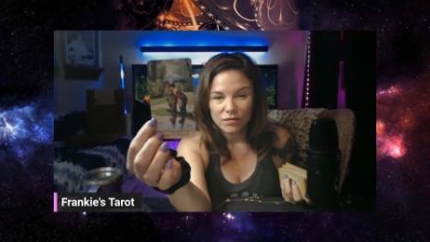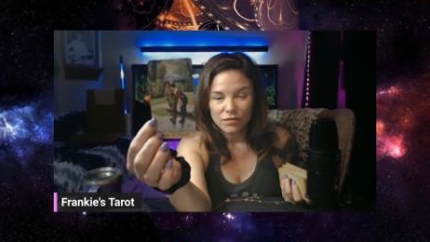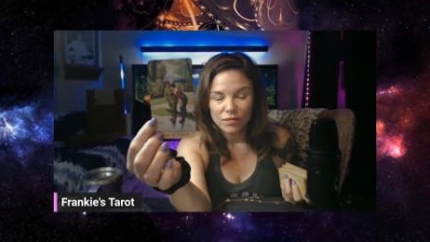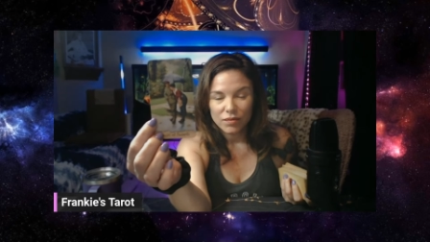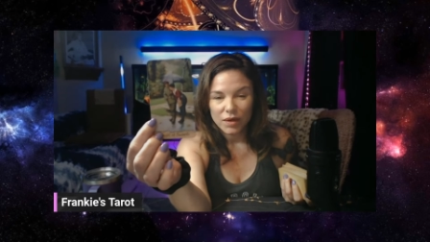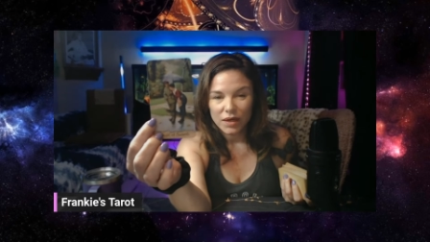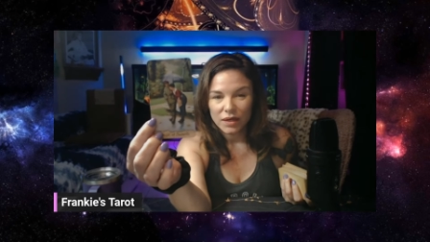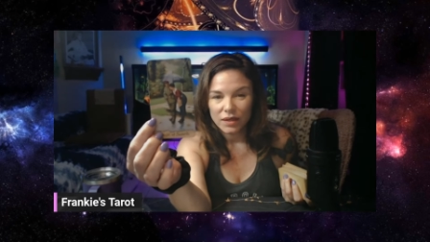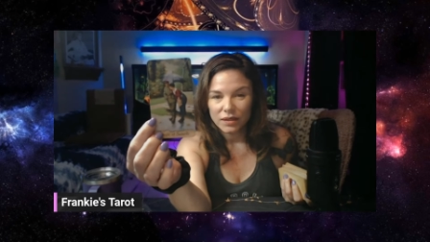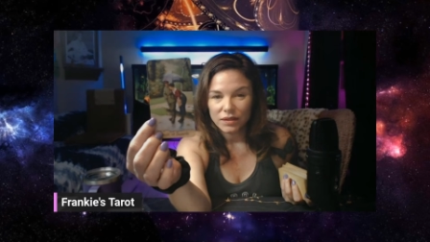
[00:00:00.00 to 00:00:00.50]

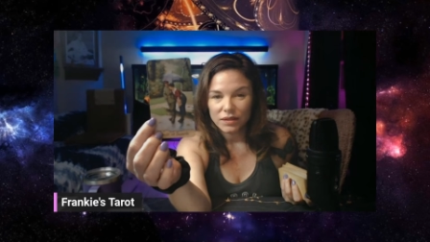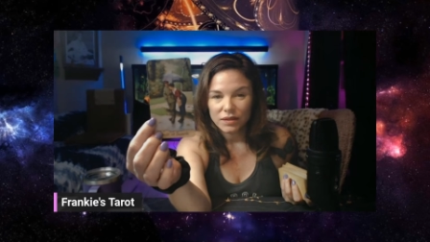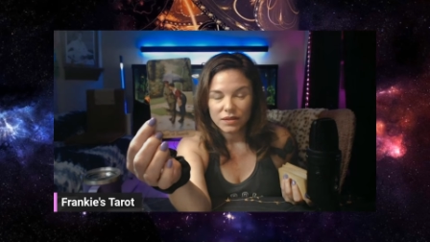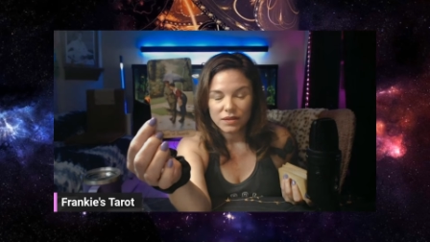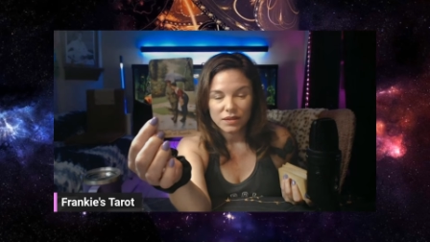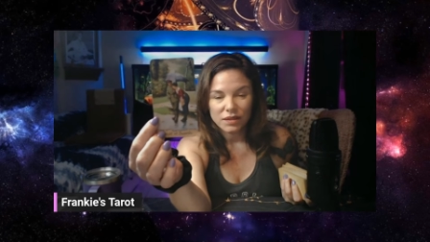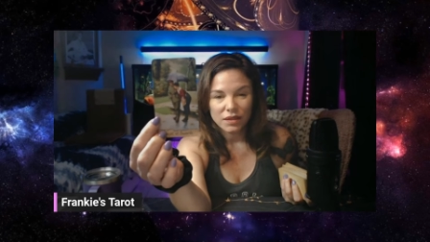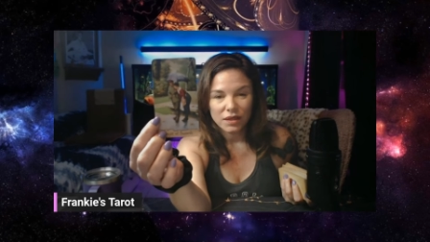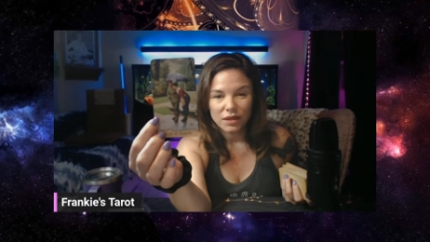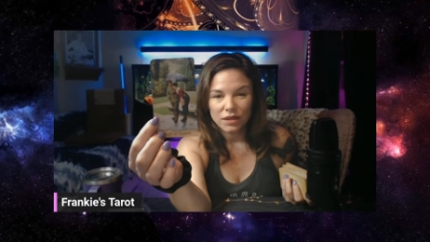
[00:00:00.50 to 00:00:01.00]
But,
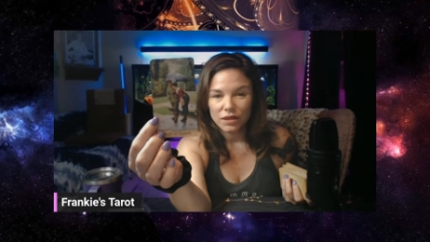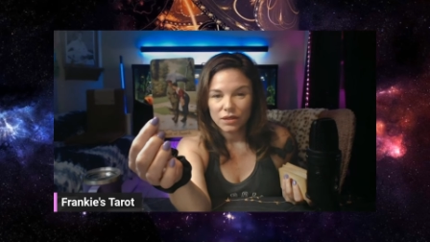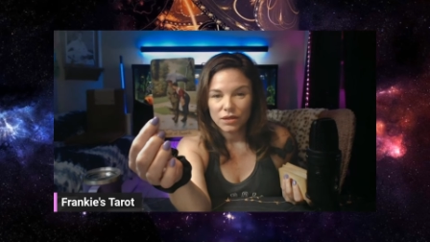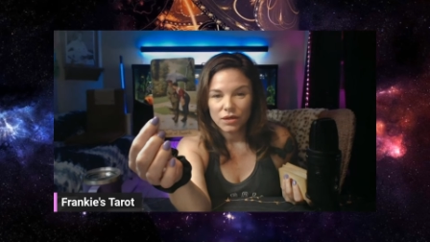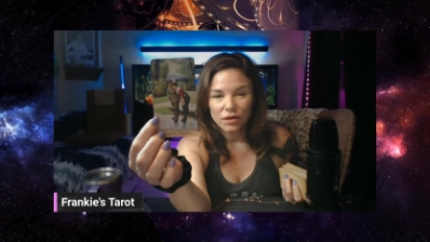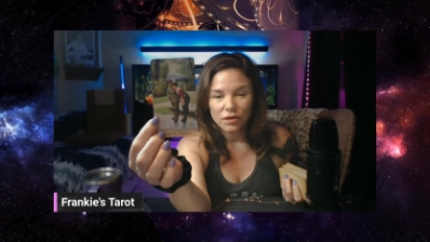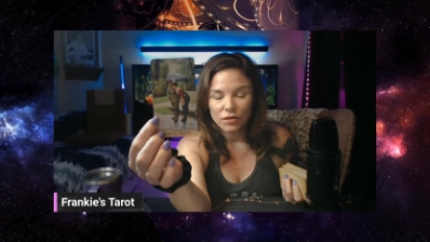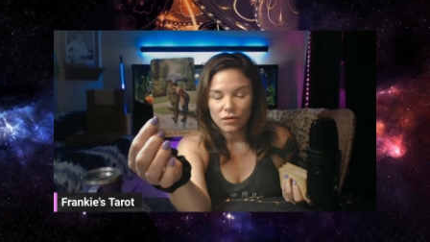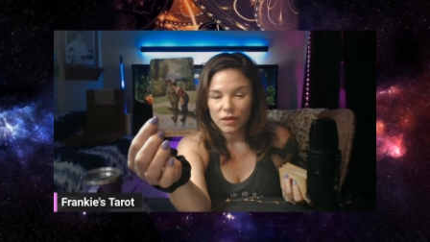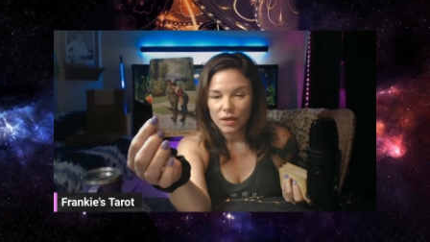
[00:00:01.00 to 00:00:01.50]
you
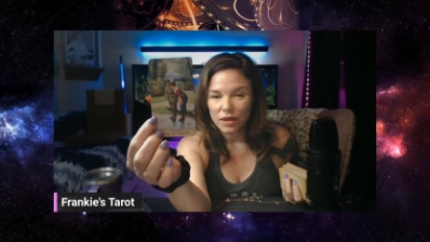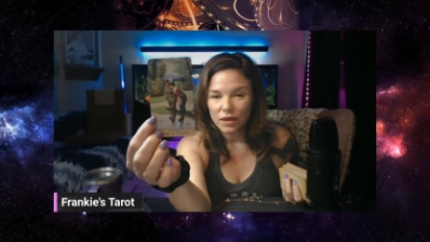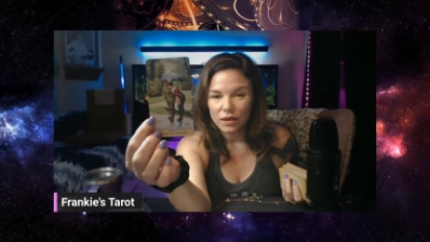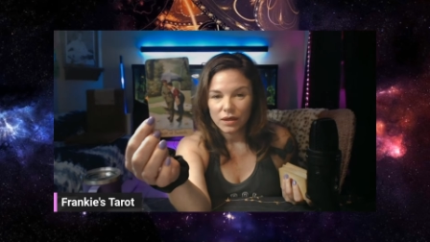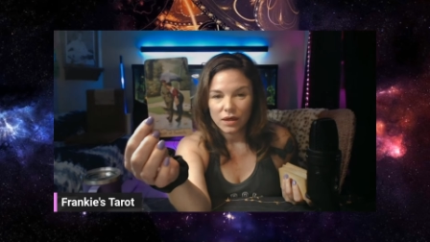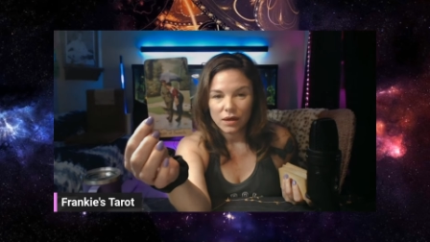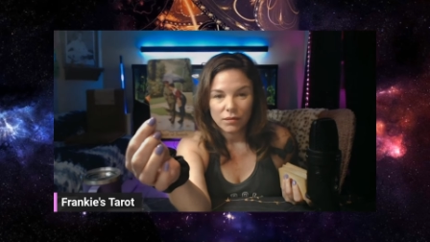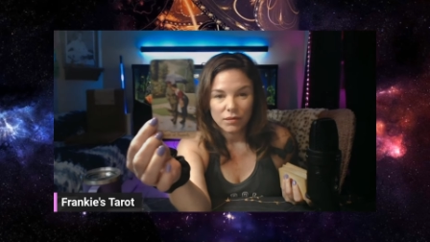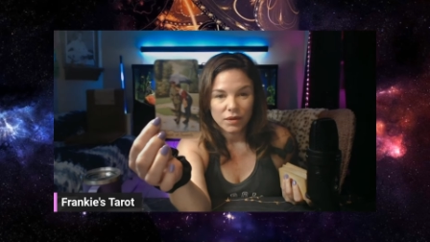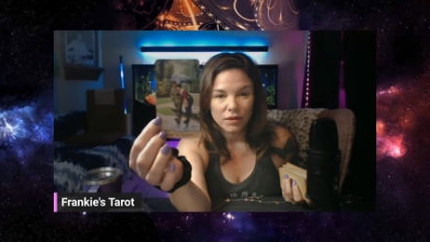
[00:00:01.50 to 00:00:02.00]
know,
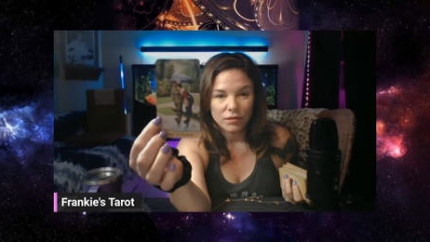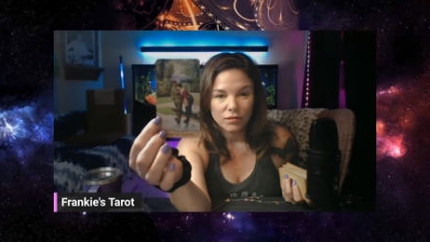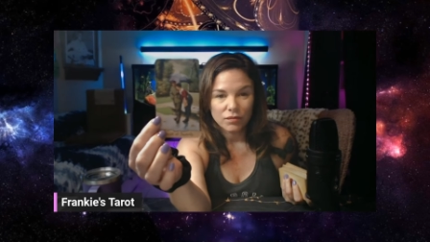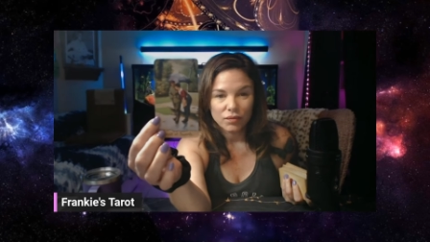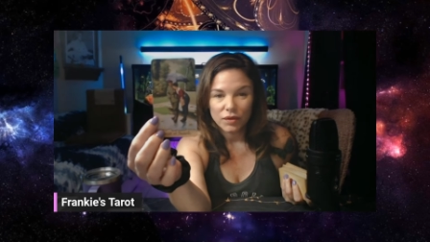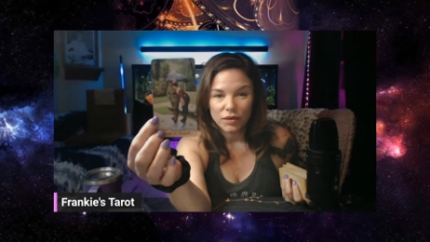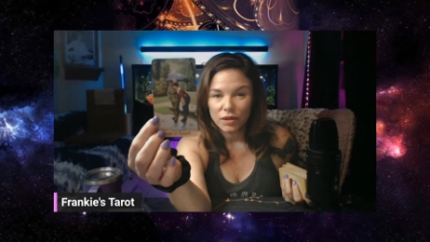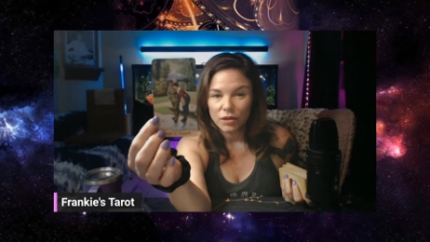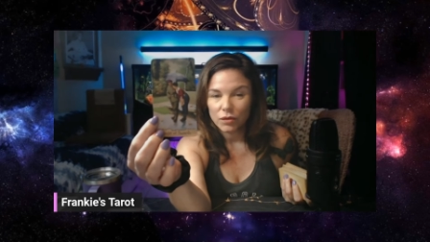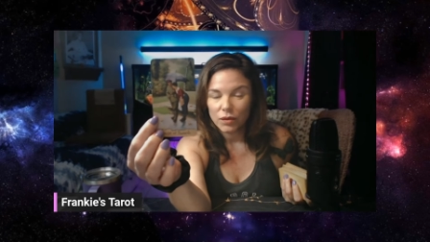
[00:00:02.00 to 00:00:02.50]
they come in
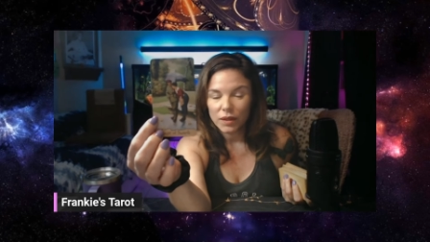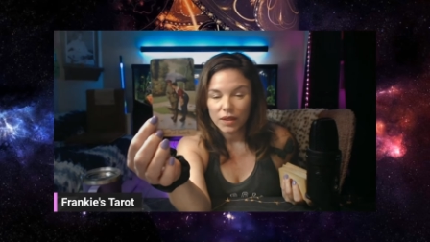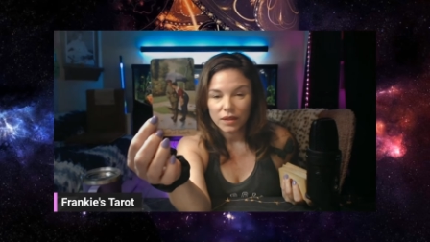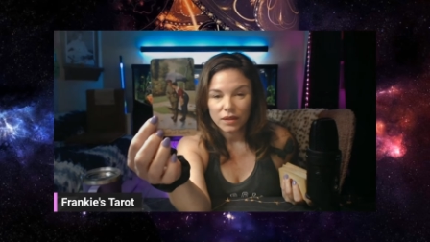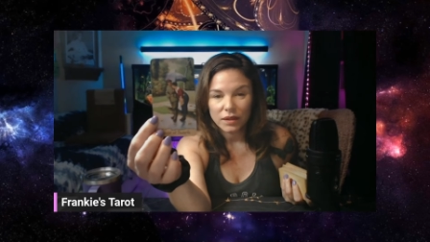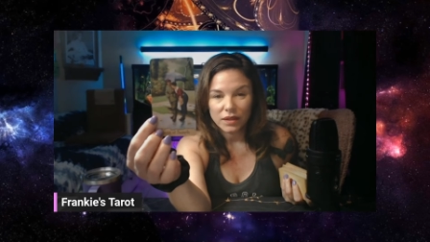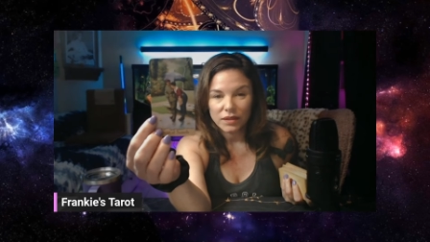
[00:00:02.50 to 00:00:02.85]
pretty quick.